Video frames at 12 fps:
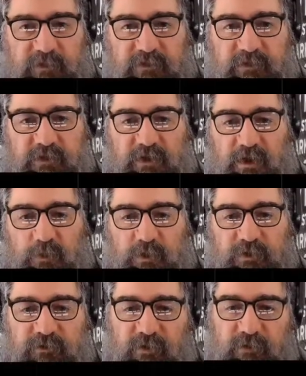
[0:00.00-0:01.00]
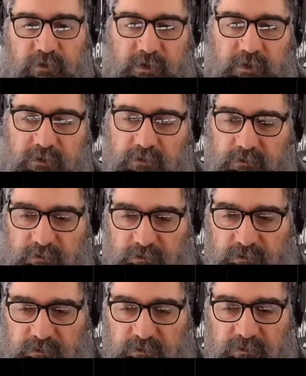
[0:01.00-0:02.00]
to see how we're travelling
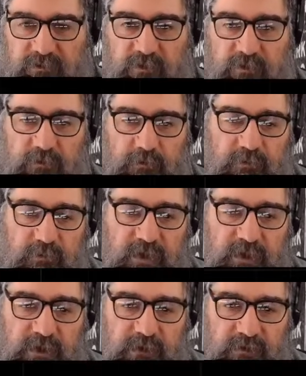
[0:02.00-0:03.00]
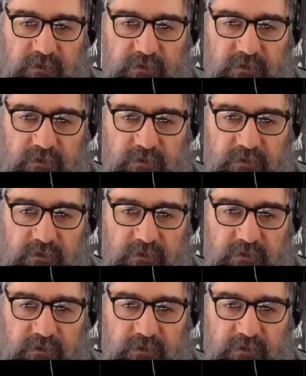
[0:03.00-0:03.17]
and centre on me.